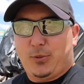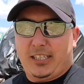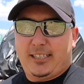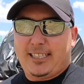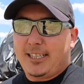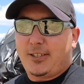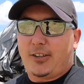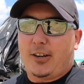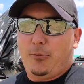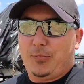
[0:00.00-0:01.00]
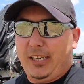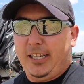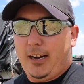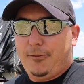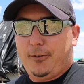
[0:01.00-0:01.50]
was a sister company
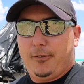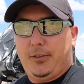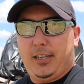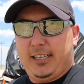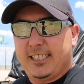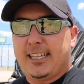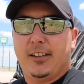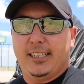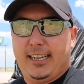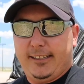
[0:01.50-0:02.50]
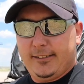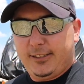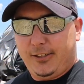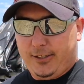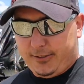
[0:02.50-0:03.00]
off of Celadon.
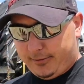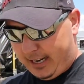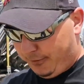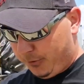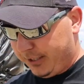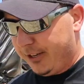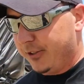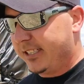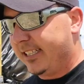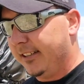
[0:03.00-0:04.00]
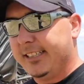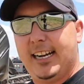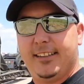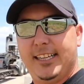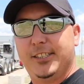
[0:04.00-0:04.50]
You know, everyone knows
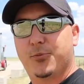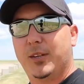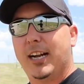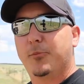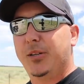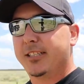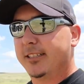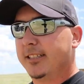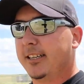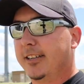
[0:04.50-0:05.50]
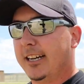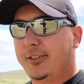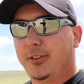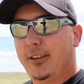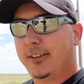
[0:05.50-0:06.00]
Celadon. They just went out of business here not
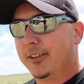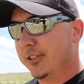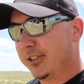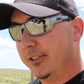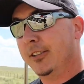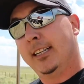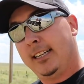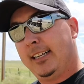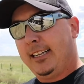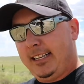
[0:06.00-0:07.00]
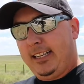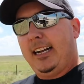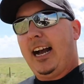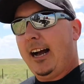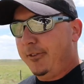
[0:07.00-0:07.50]
too long ago. So
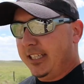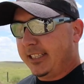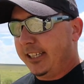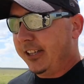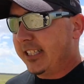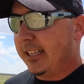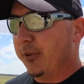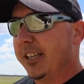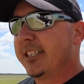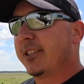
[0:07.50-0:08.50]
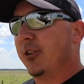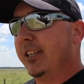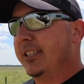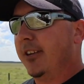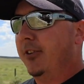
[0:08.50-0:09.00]
obviously you can see where this story
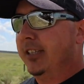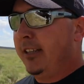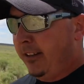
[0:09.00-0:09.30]
is going.